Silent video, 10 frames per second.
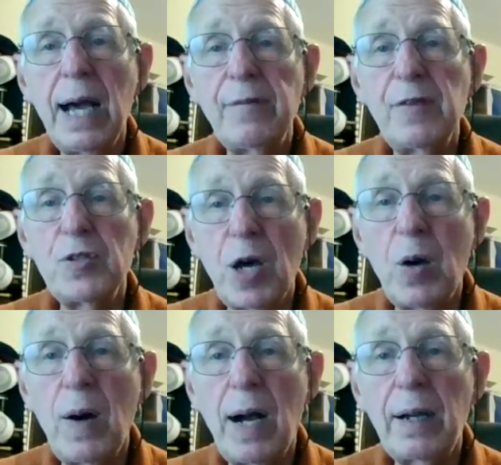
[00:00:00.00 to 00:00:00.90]
of the
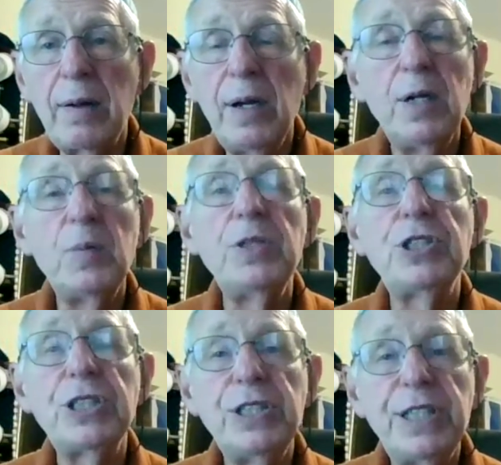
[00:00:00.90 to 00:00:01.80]
Zohar,
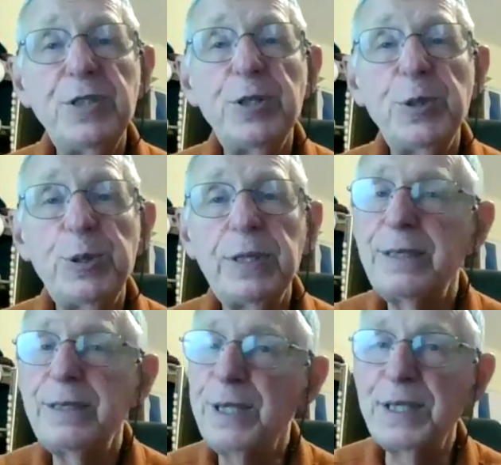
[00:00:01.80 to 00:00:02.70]
which continues
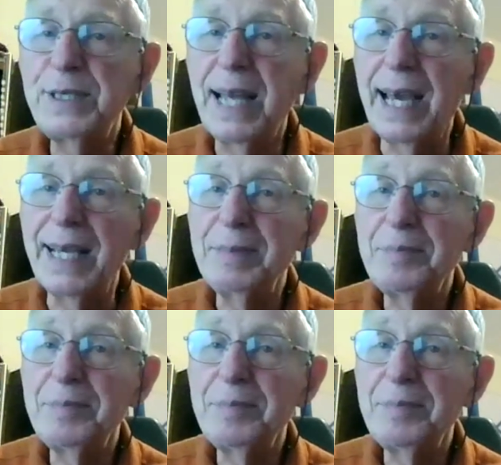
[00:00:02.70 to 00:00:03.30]
to this day.